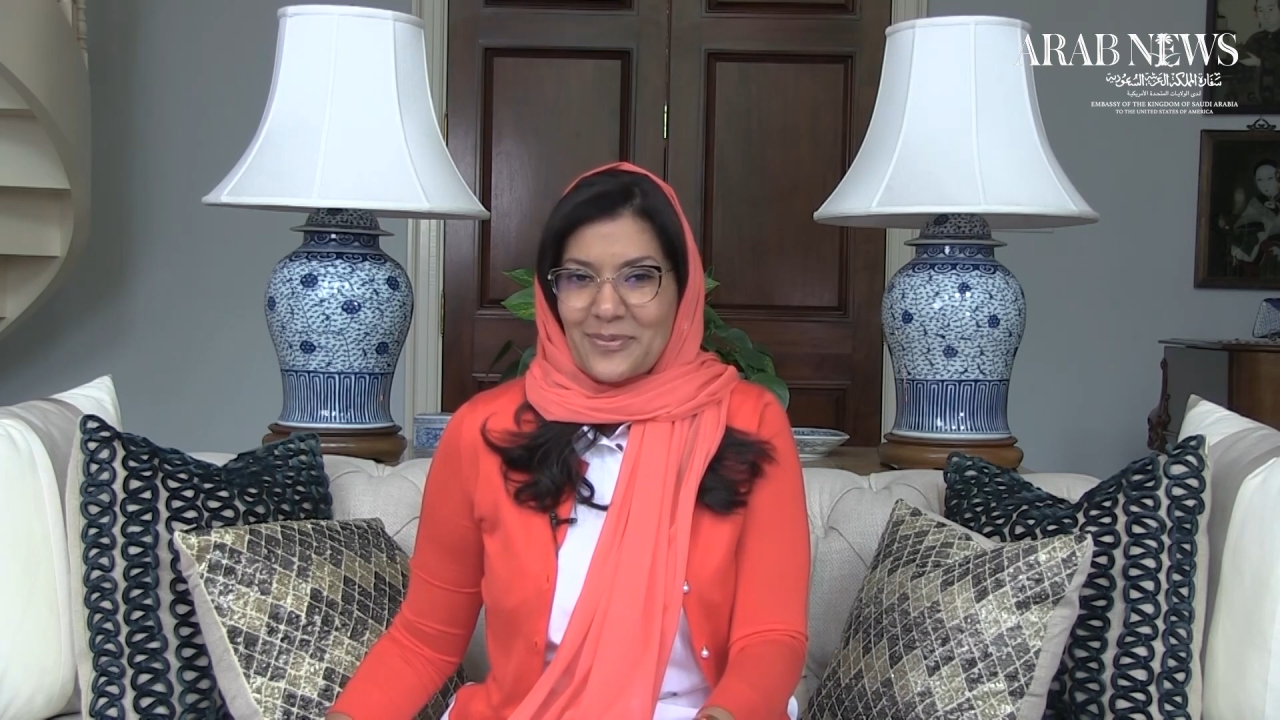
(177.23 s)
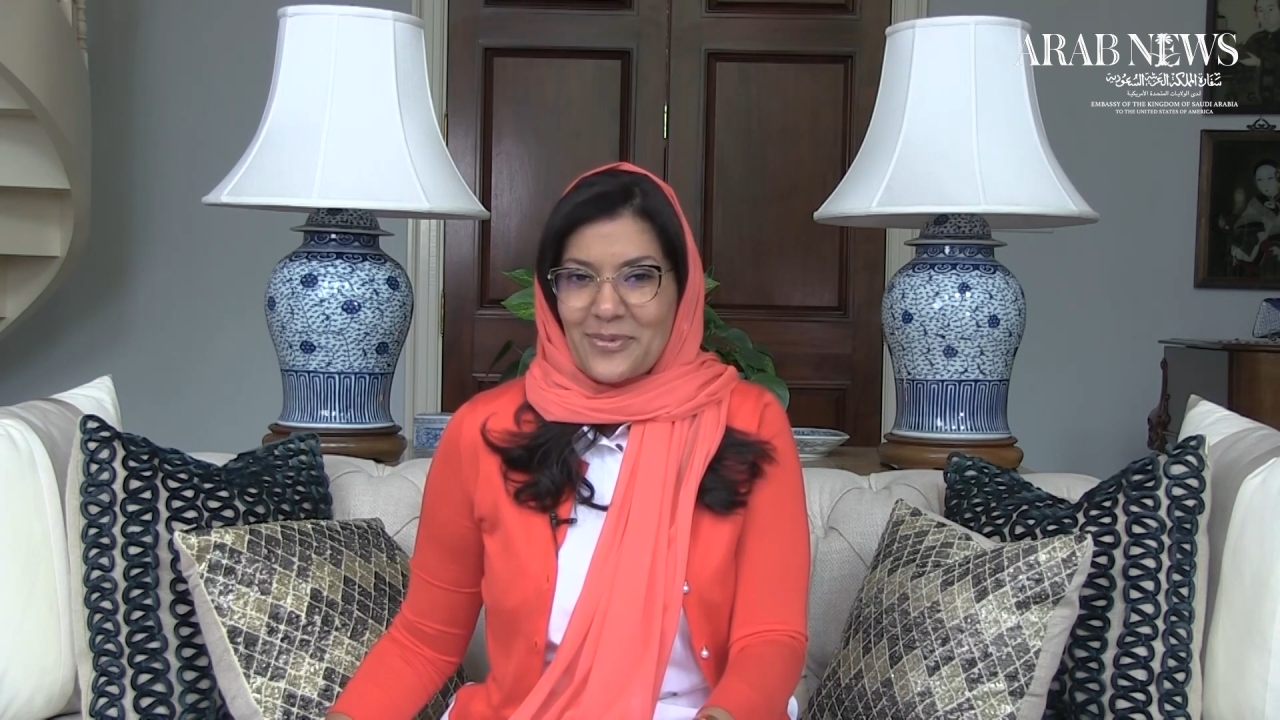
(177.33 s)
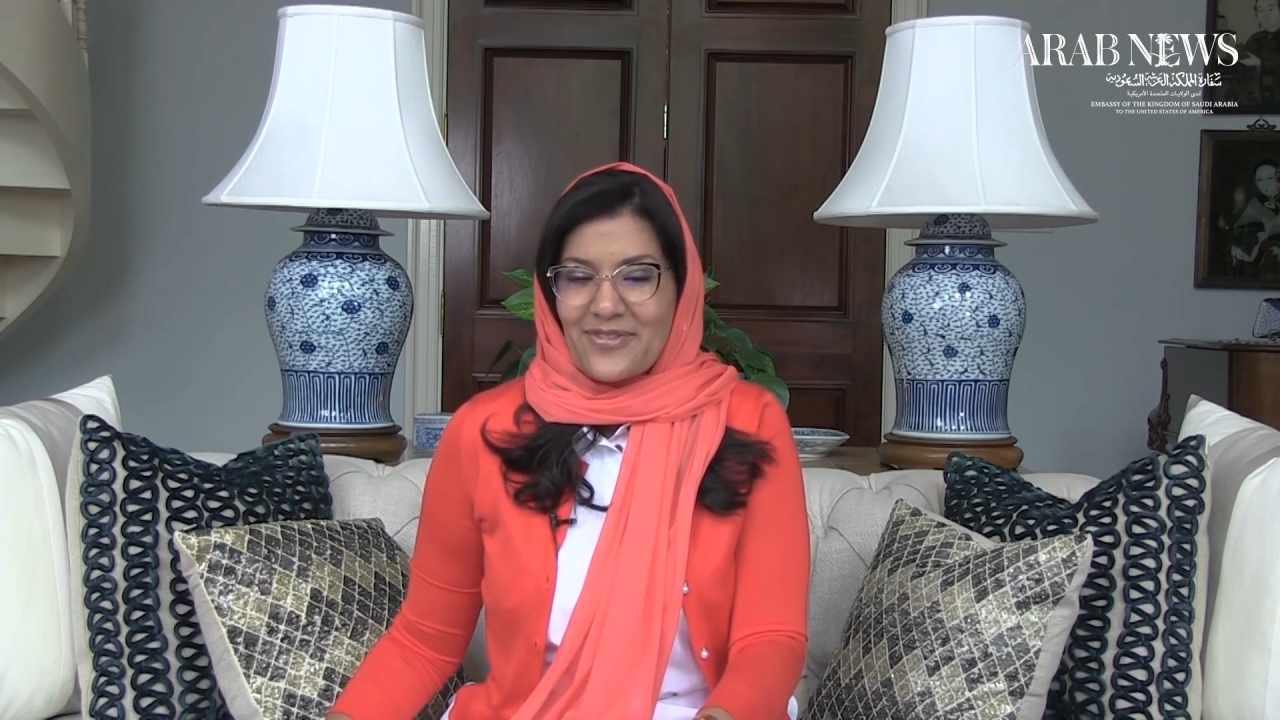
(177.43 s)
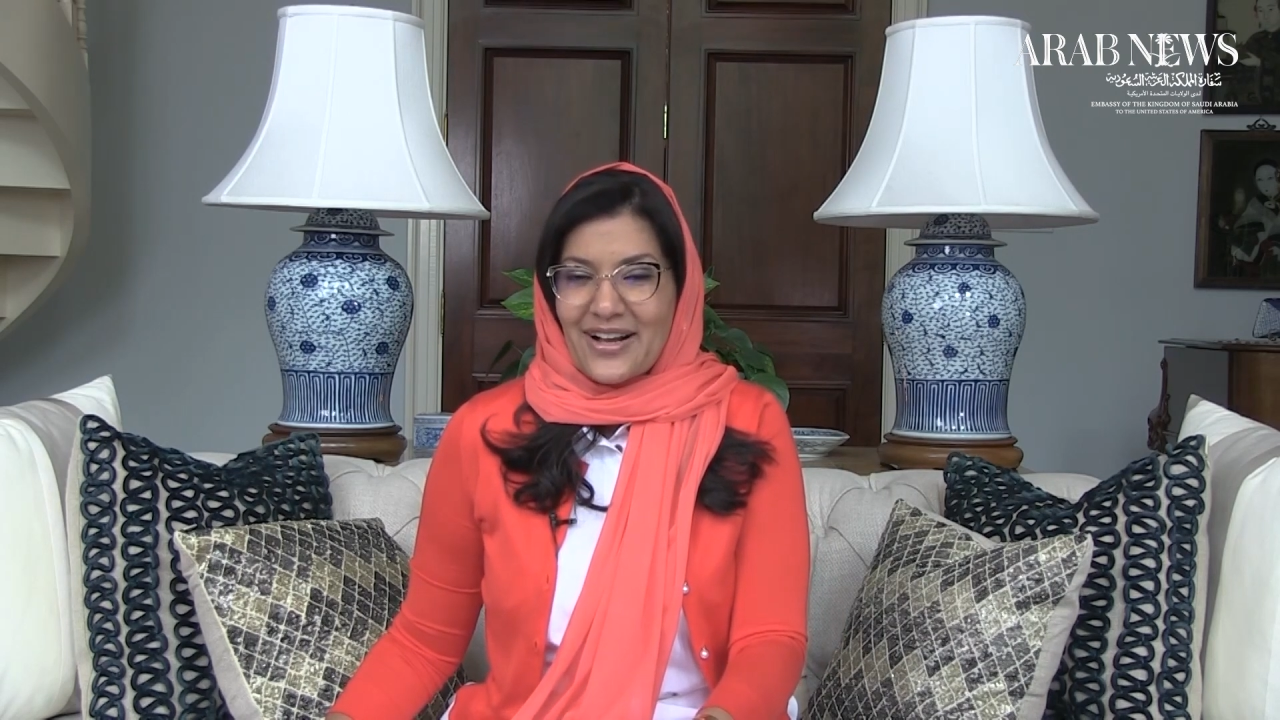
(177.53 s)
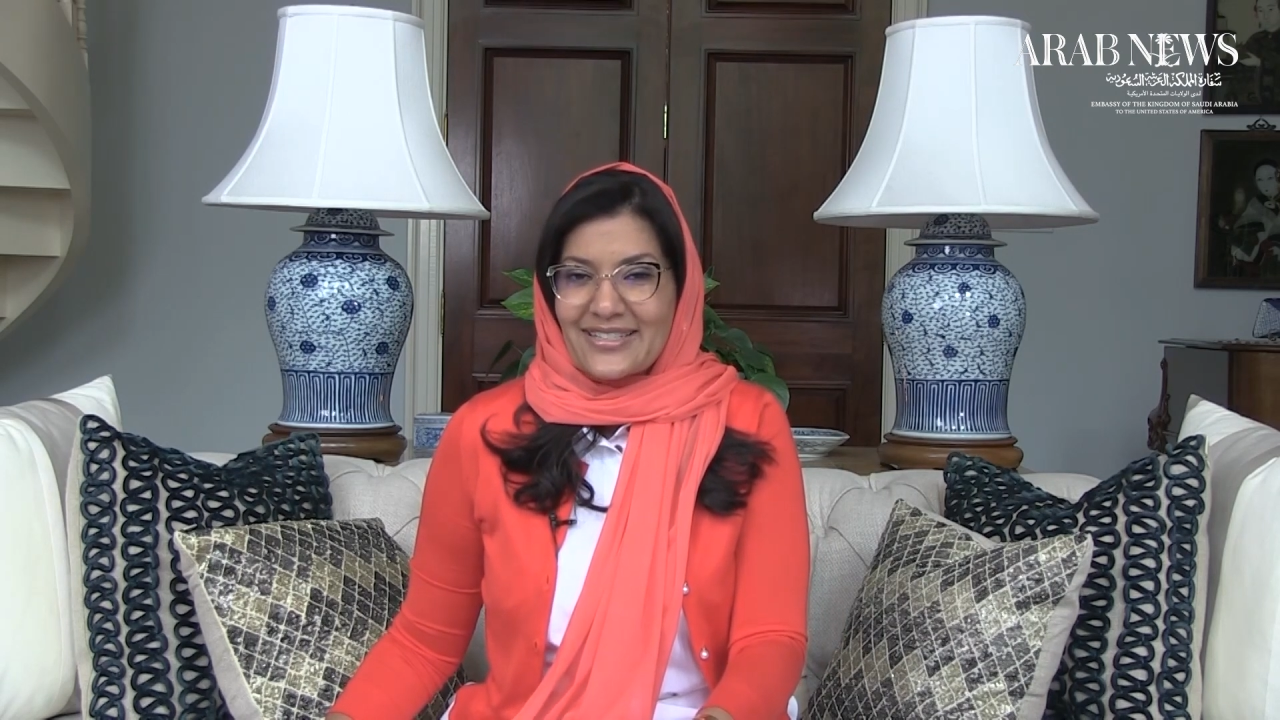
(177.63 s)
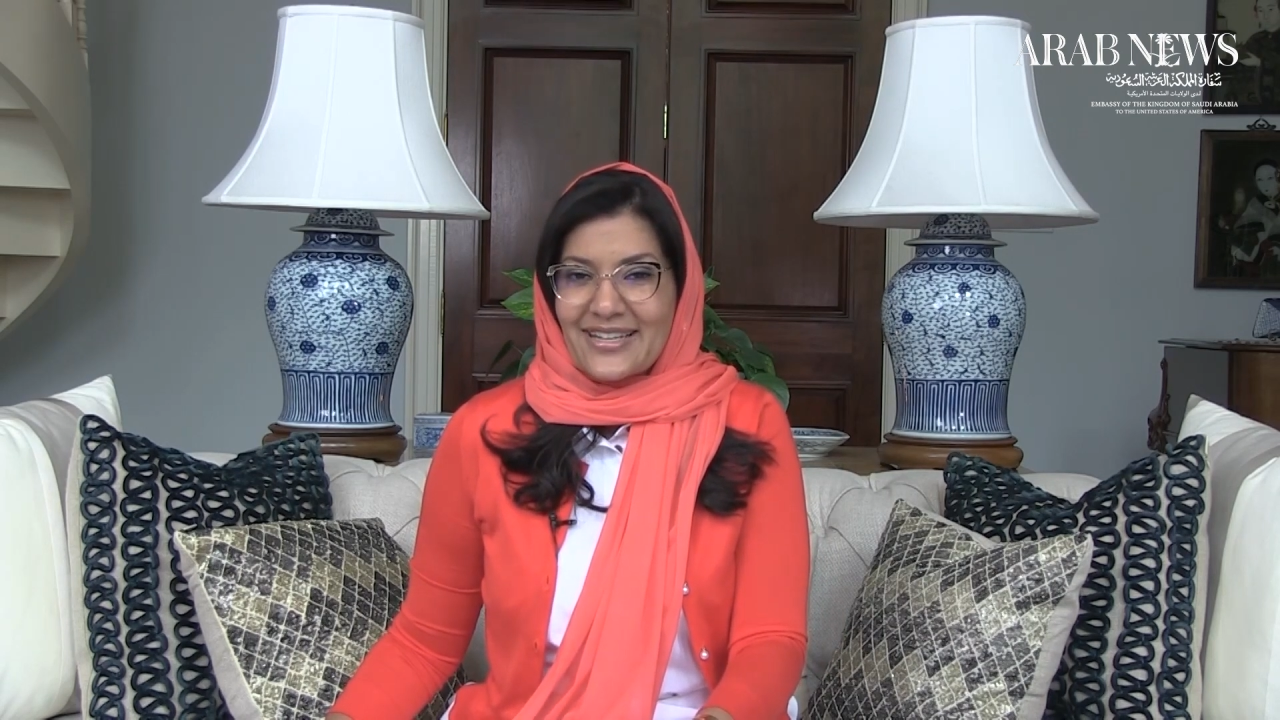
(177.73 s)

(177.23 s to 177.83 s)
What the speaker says: provide